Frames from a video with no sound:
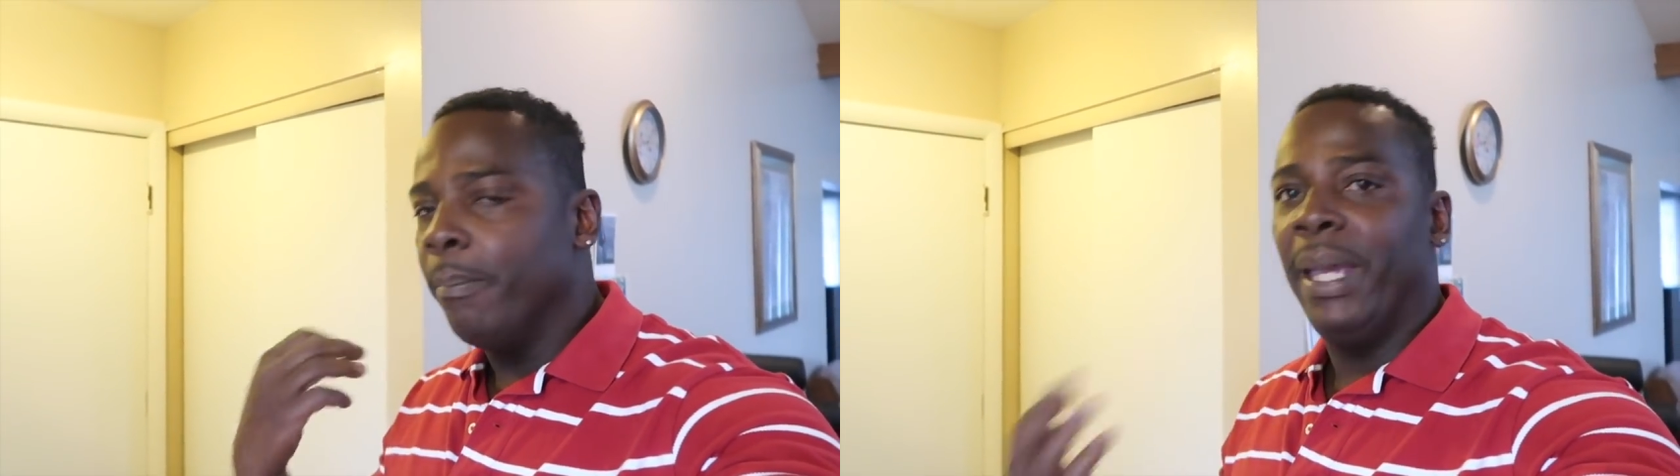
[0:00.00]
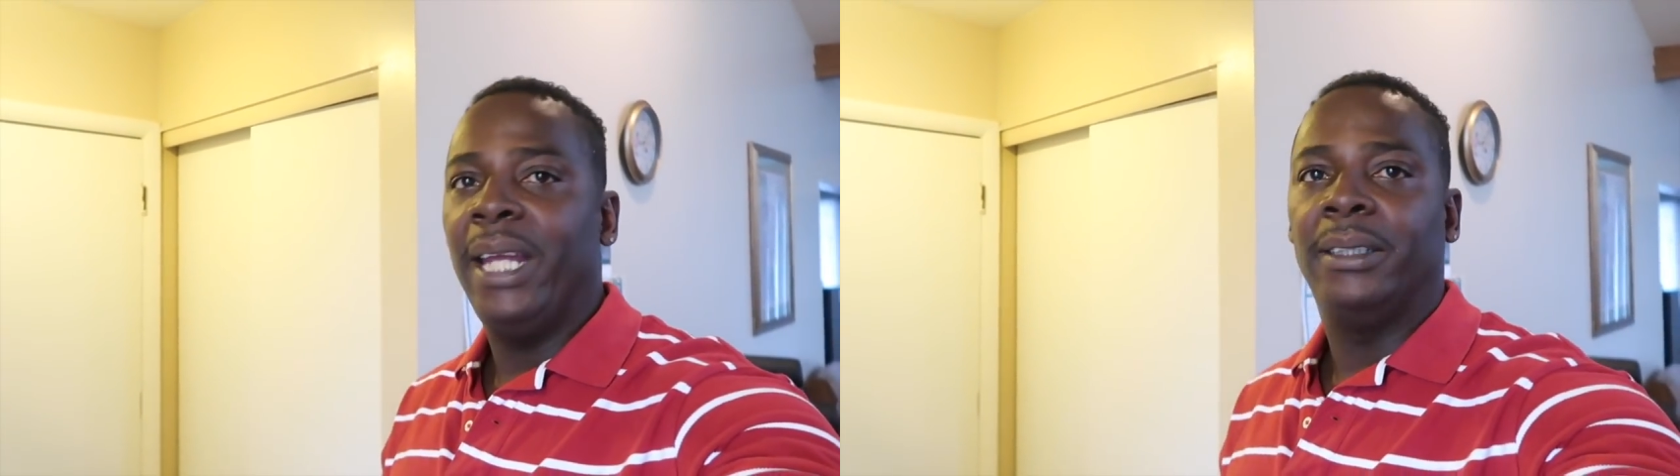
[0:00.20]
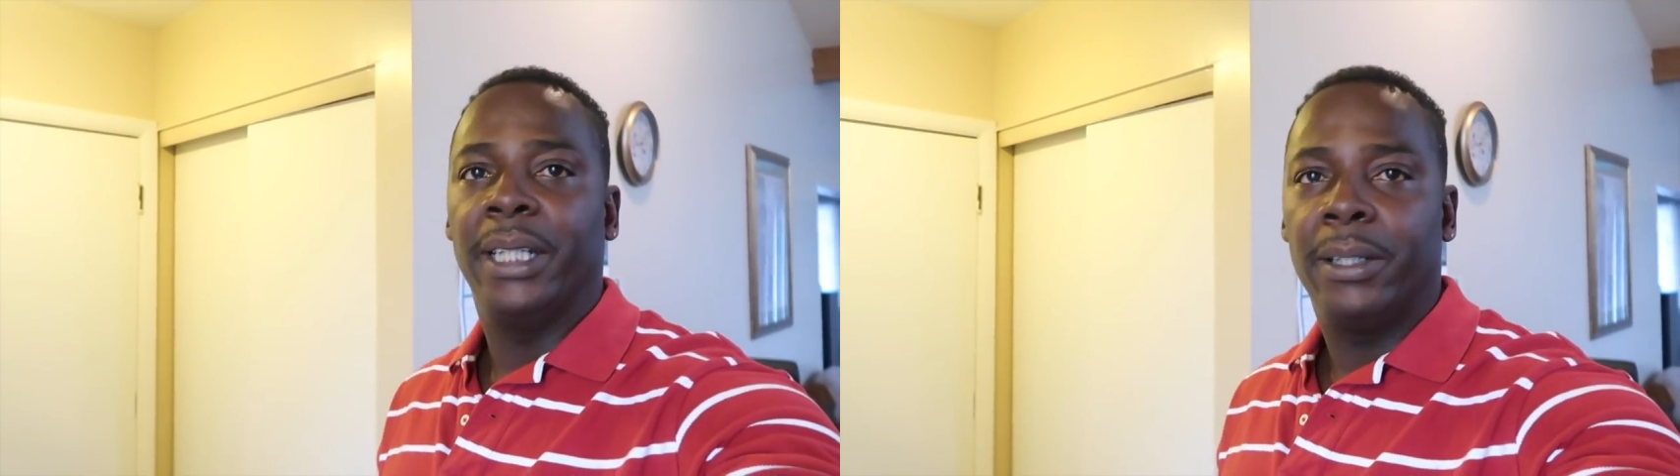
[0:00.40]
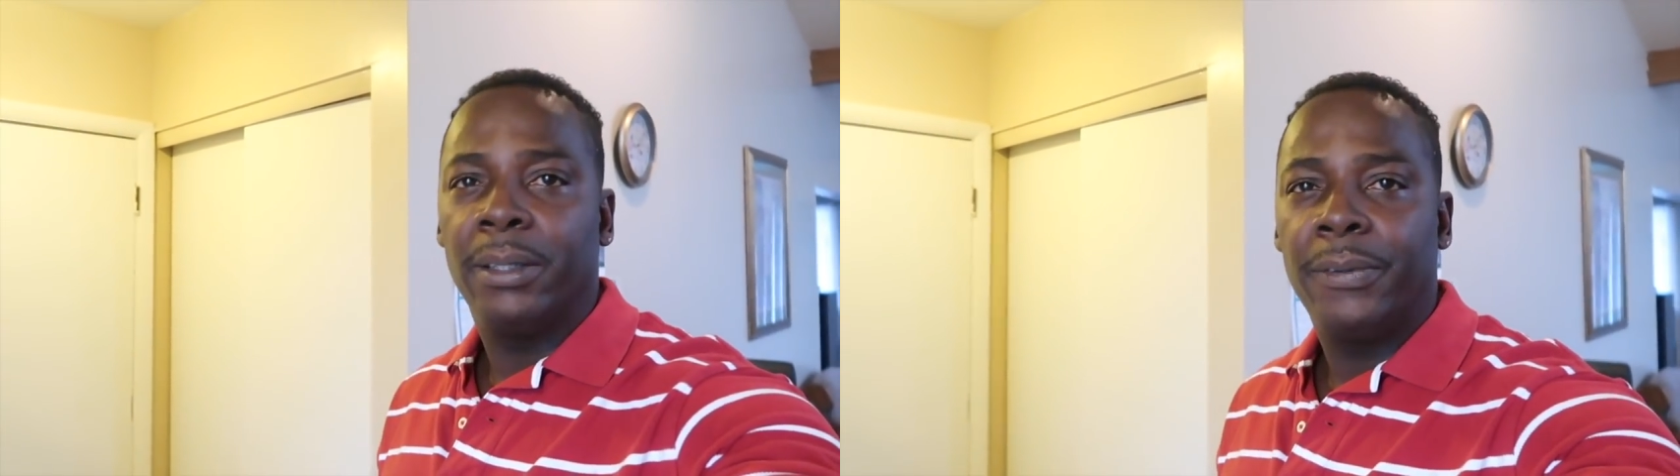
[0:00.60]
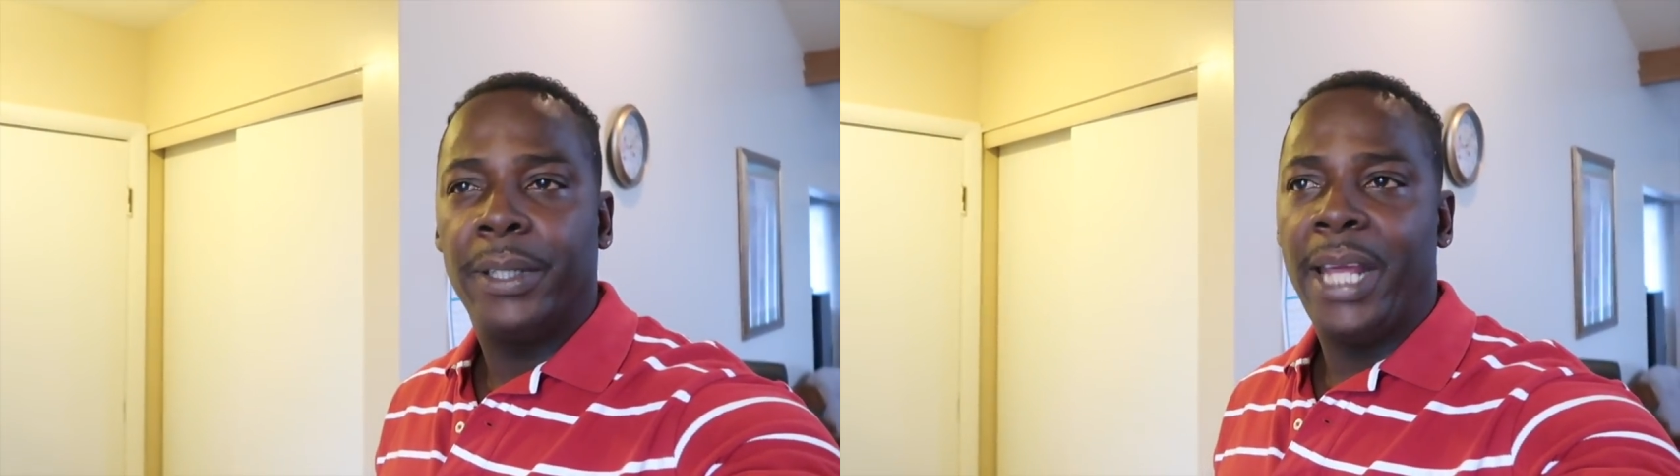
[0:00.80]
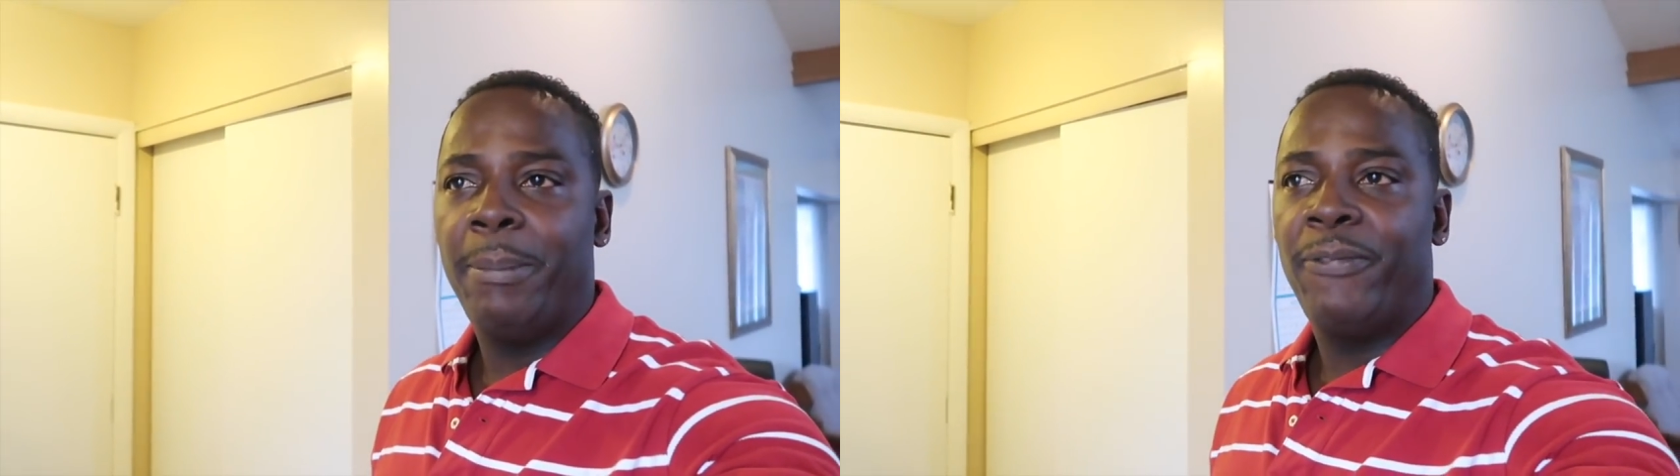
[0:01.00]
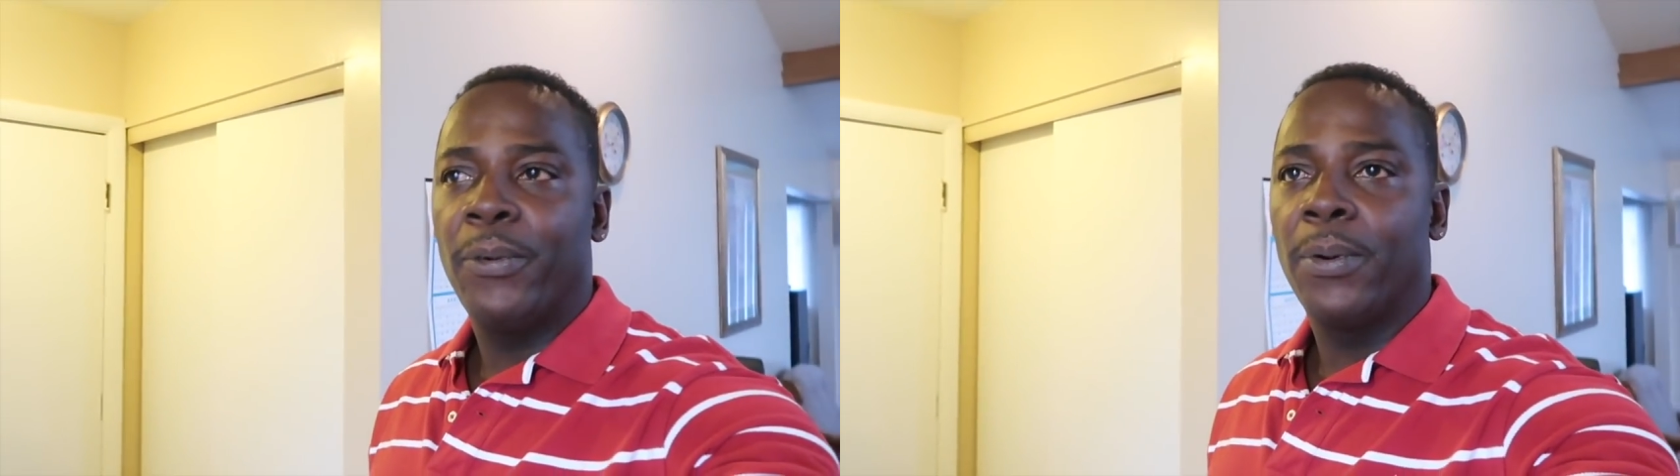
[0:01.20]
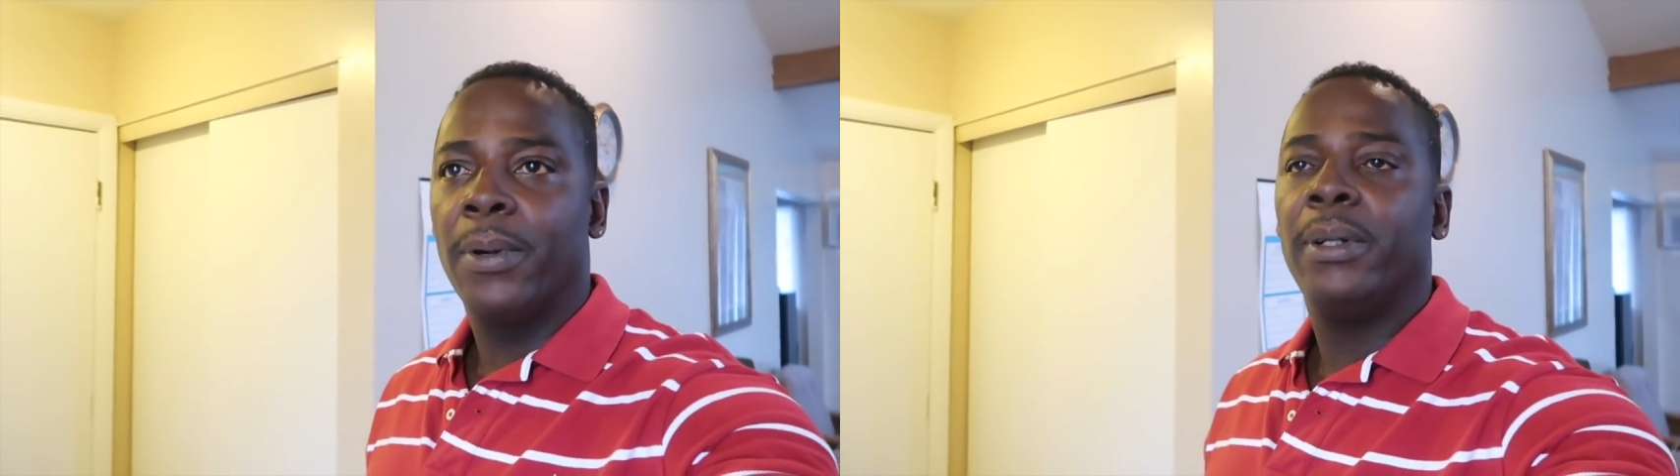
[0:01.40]
make dinner the day
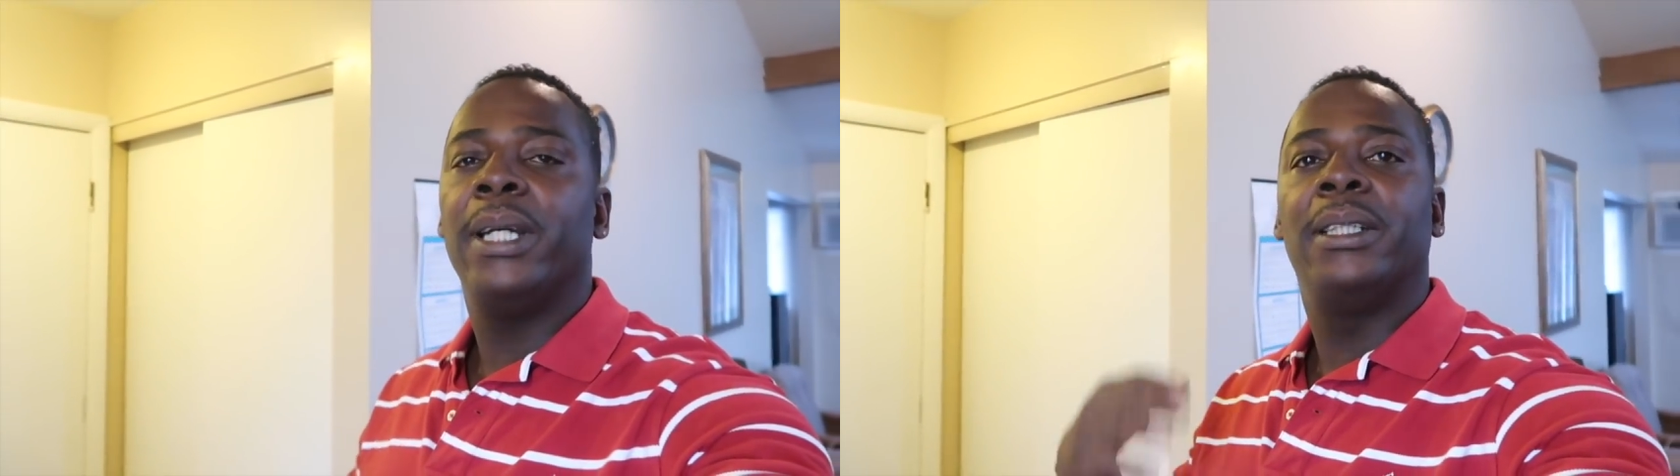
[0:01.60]
before